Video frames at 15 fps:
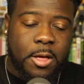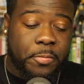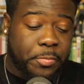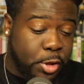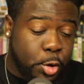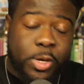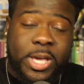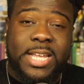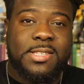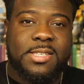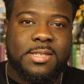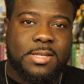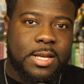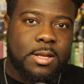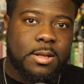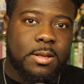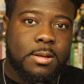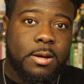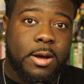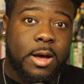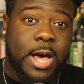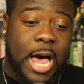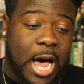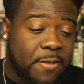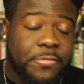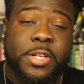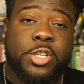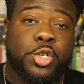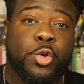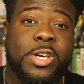You can still have
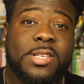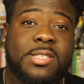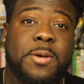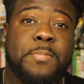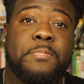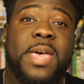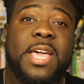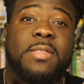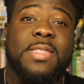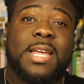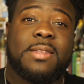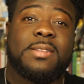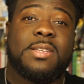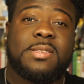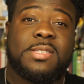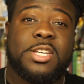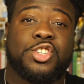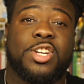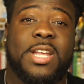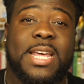the choice to make that decision.